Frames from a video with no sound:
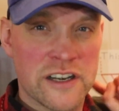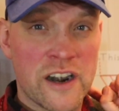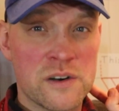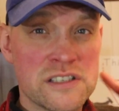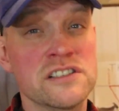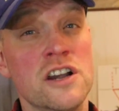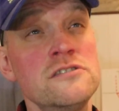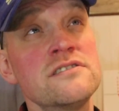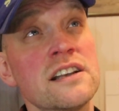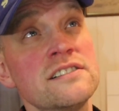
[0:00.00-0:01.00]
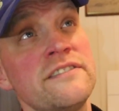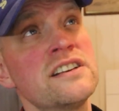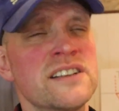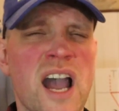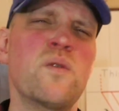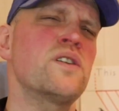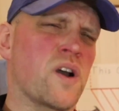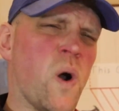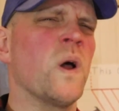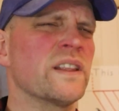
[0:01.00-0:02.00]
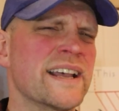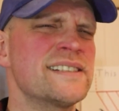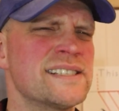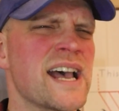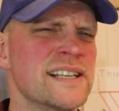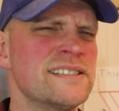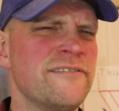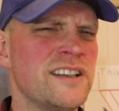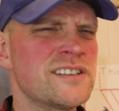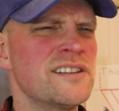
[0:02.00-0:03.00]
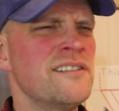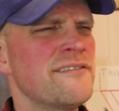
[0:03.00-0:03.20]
There was no science fiction. I would call that science fiction.